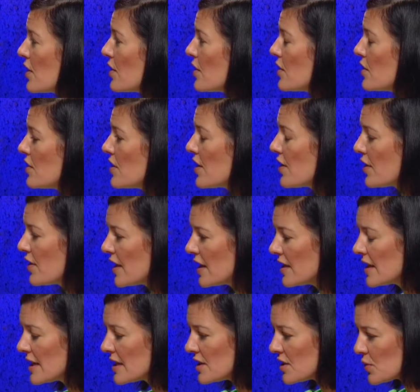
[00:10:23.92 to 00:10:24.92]
the thing
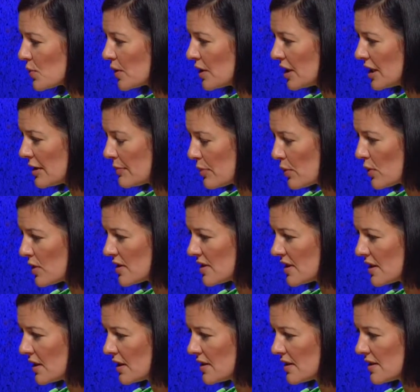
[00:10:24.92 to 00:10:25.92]
that is really important
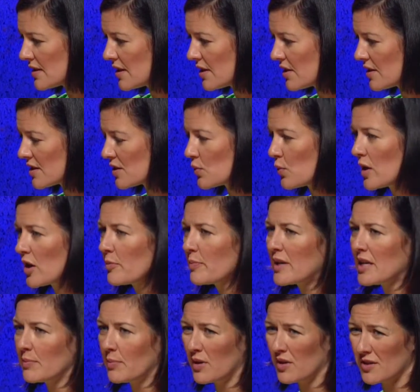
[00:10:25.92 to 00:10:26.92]
to consider is where
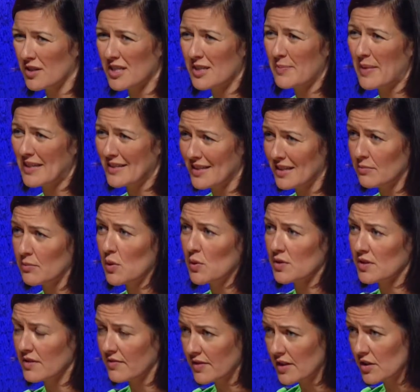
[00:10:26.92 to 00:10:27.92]
people are spending
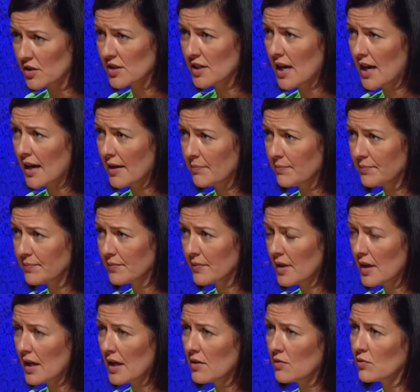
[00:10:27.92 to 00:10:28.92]
most of their time.
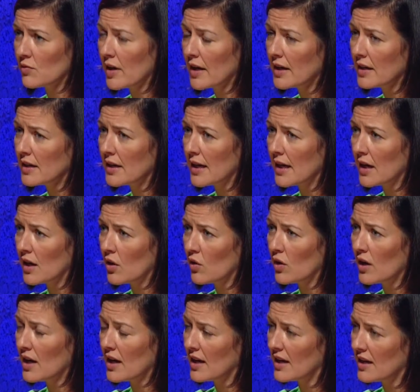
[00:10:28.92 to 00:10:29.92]
And right
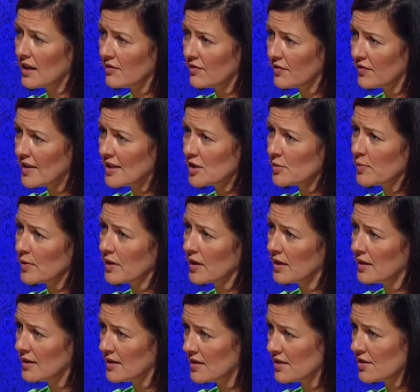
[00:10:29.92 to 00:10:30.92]
now on Facebook
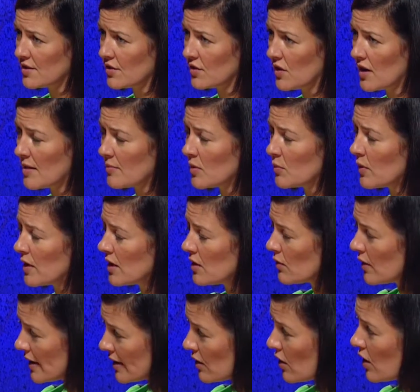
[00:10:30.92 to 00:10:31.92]
and Instagram, and when you
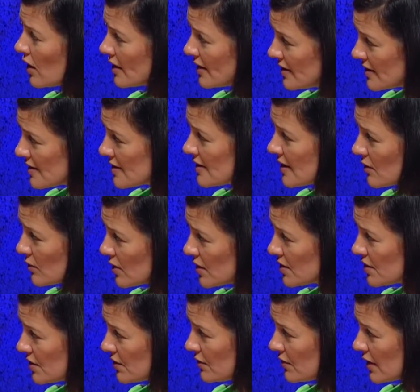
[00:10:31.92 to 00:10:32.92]
add Audience Network
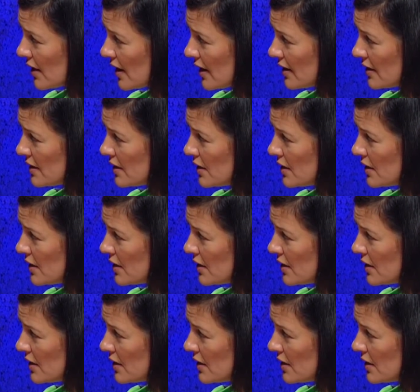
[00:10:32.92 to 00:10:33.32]
to that,